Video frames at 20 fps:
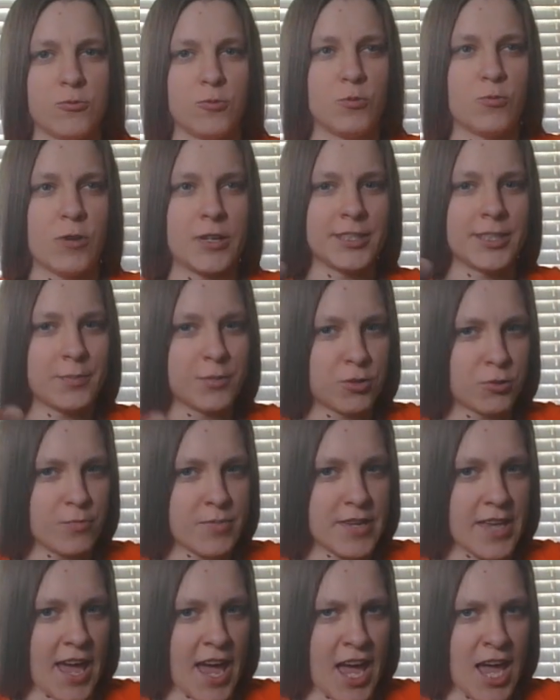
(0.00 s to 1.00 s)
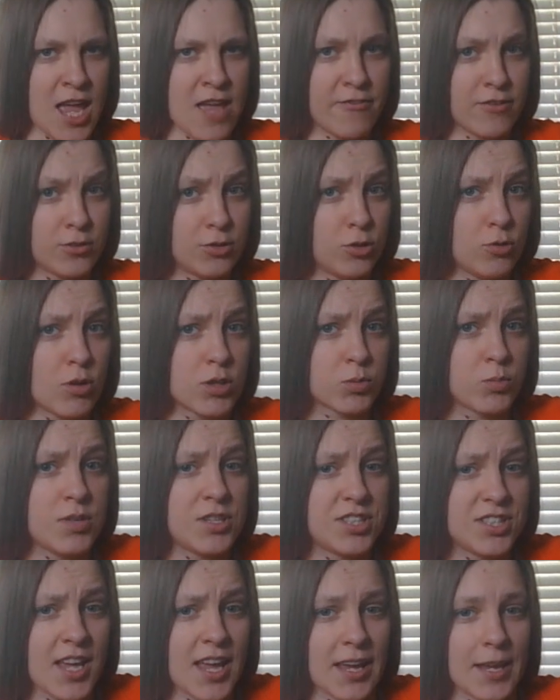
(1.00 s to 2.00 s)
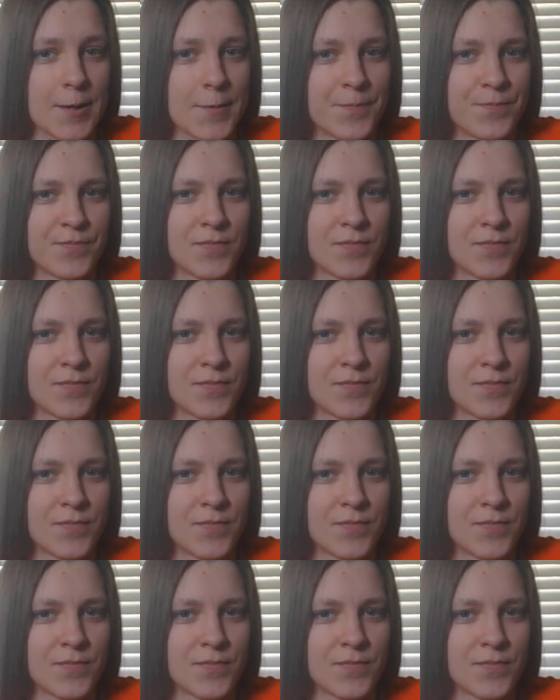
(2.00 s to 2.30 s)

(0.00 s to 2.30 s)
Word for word: We want them to behave and do as we say.